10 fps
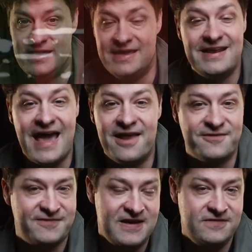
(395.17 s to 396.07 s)
in and out
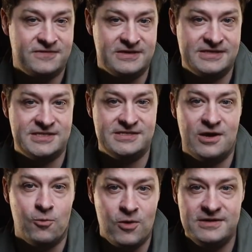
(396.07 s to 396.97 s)
of faithfulness
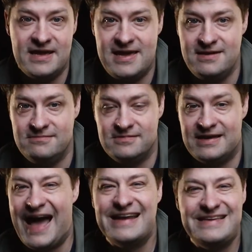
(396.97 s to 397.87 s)
until one day
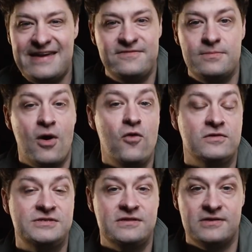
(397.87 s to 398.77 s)
God gave them
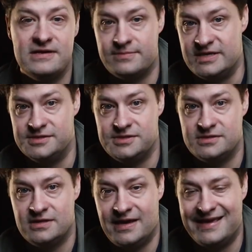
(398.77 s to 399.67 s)
over to their
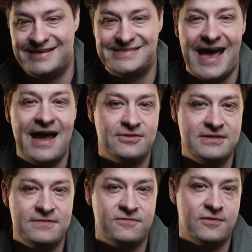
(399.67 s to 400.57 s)
enemies and
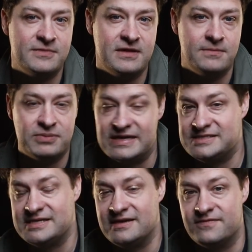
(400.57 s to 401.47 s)
exiled them from the
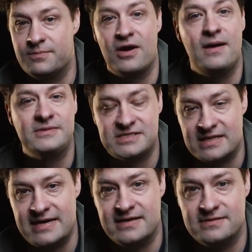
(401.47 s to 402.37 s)
blessing of the promised
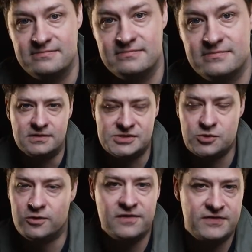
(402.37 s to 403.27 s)
land. The
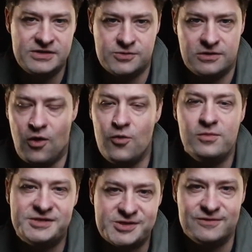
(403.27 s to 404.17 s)
story of Israel
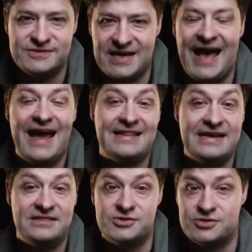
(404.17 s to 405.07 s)
only serves to
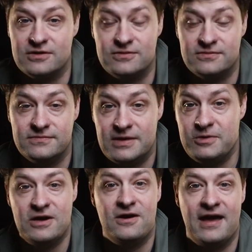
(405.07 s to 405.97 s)
highlight the struggle that
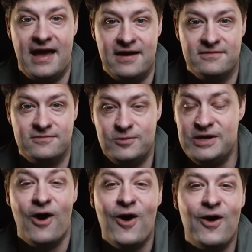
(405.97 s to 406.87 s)
we all have.
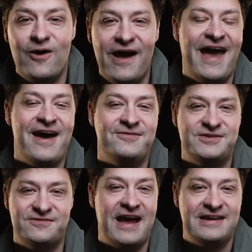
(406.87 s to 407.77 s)
We all have
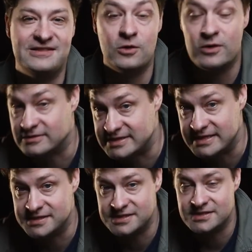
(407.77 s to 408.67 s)
divided
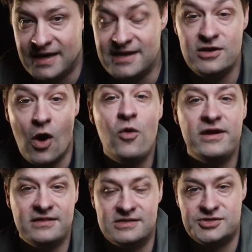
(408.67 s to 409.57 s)
loyalties. In
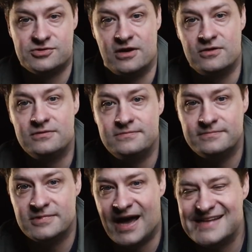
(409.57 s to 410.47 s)
knowing this struggle,
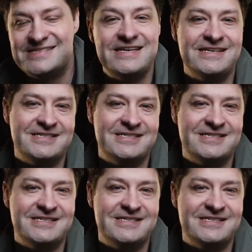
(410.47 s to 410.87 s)
God sent